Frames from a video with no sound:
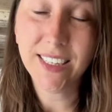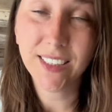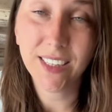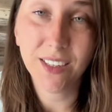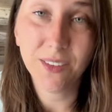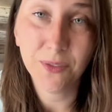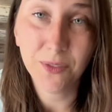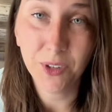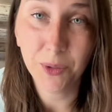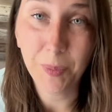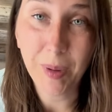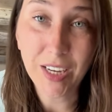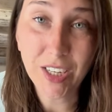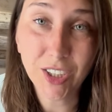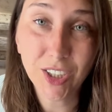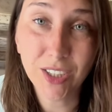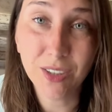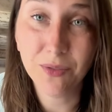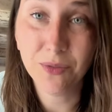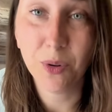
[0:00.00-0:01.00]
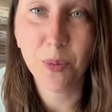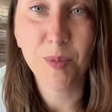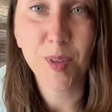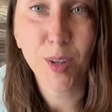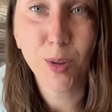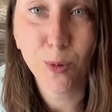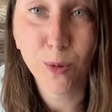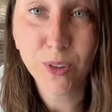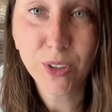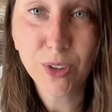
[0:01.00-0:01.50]
confirmation from
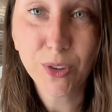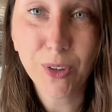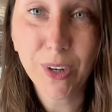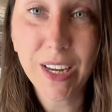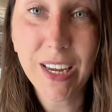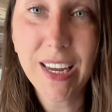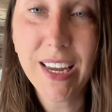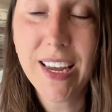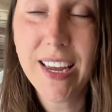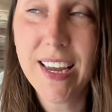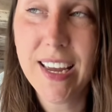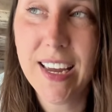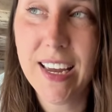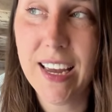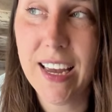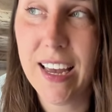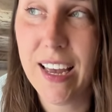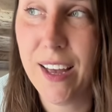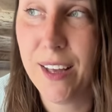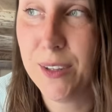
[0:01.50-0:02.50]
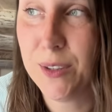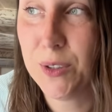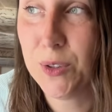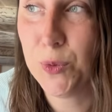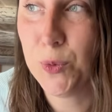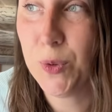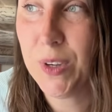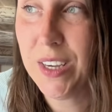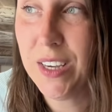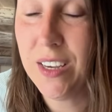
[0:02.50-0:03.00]
the notary, and
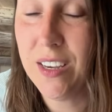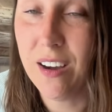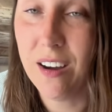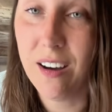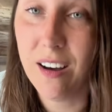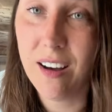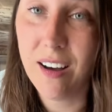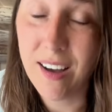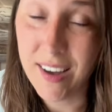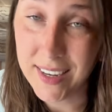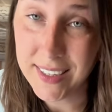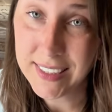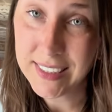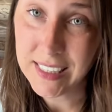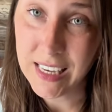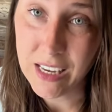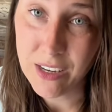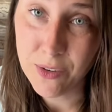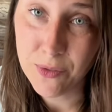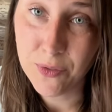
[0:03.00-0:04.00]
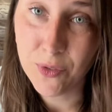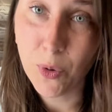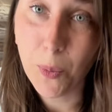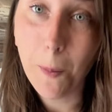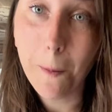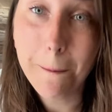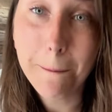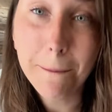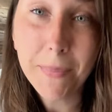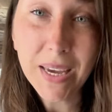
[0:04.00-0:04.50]
we are asking for
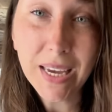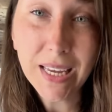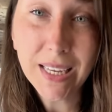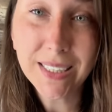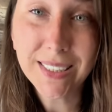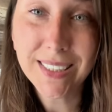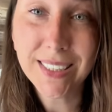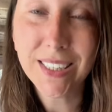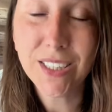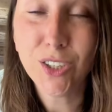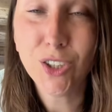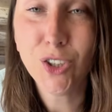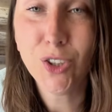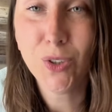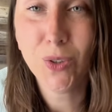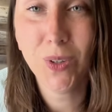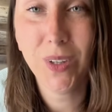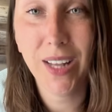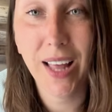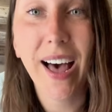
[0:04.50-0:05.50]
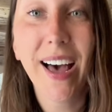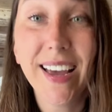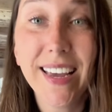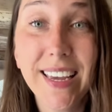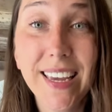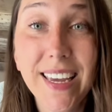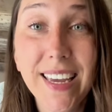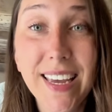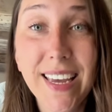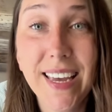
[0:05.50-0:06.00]

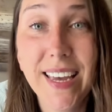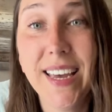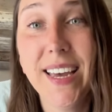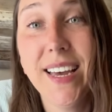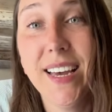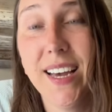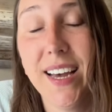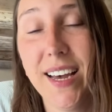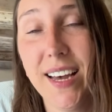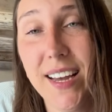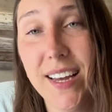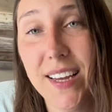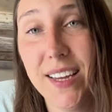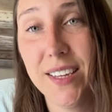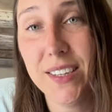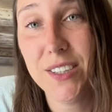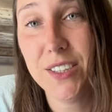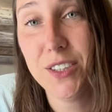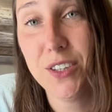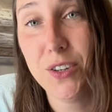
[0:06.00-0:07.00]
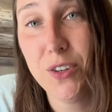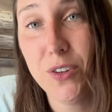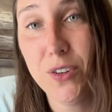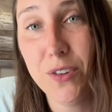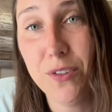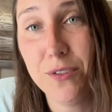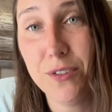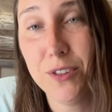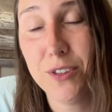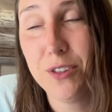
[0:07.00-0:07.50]
mid-July
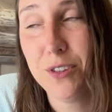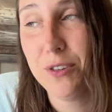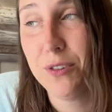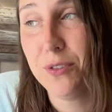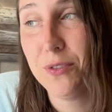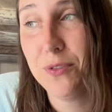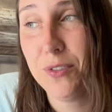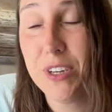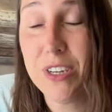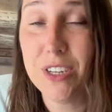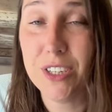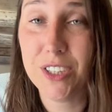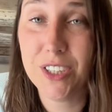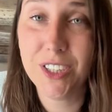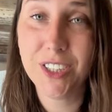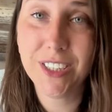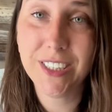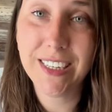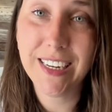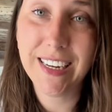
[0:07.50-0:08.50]
to finish